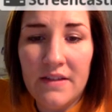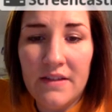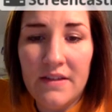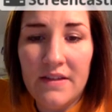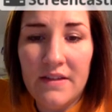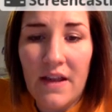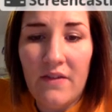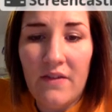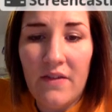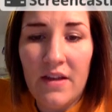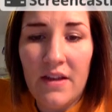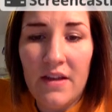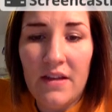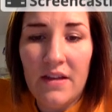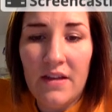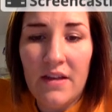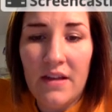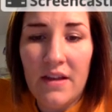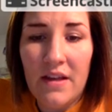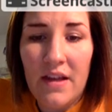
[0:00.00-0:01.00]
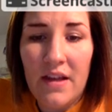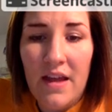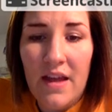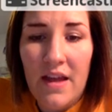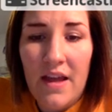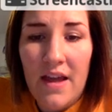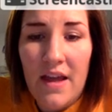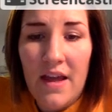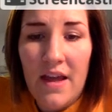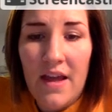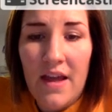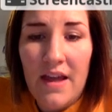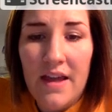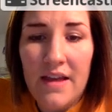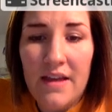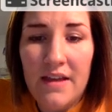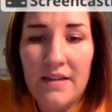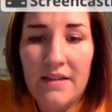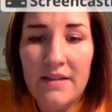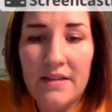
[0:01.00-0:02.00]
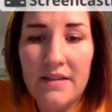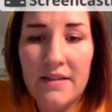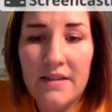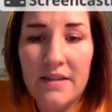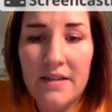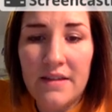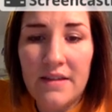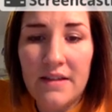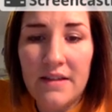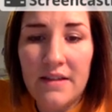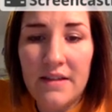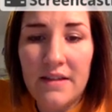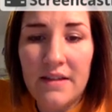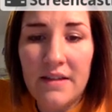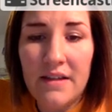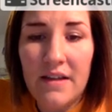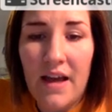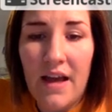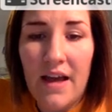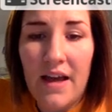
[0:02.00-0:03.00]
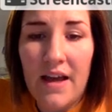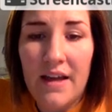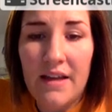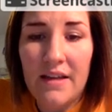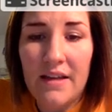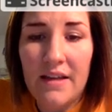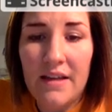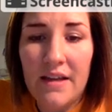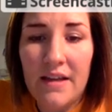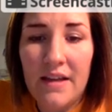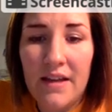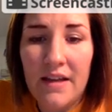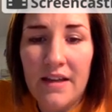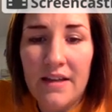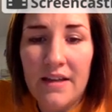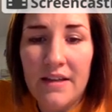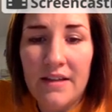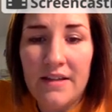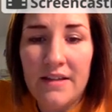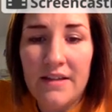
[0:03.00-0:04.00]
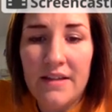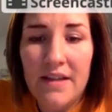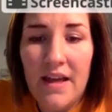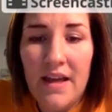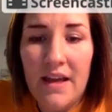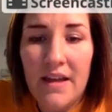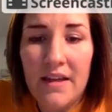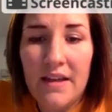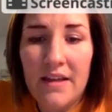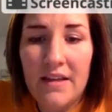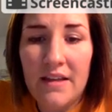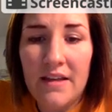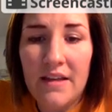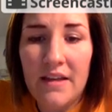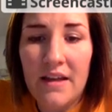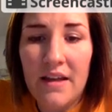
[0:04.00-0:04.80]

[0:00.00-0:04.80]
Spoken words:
7, 8, 9, 10,